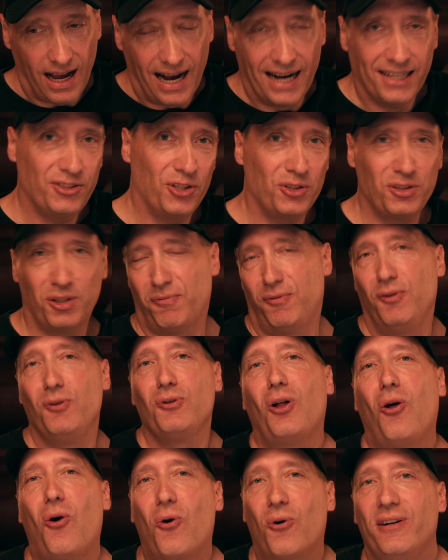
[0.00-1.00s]
I took the
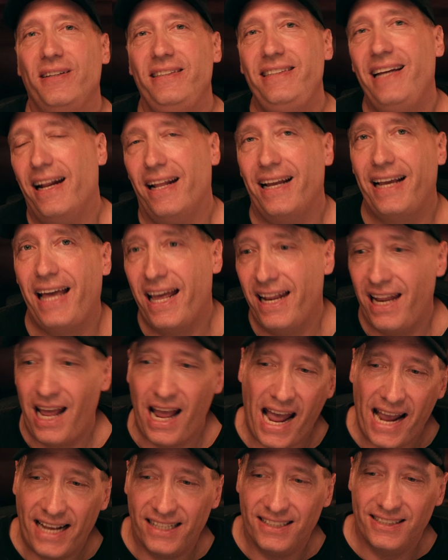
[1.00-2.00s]
flugelhorn yet again
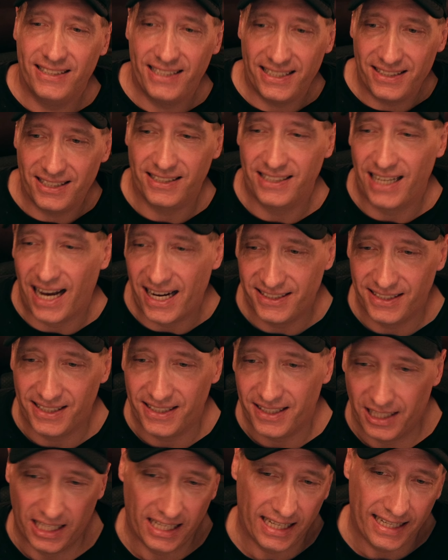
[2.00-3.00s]
and synthesized it.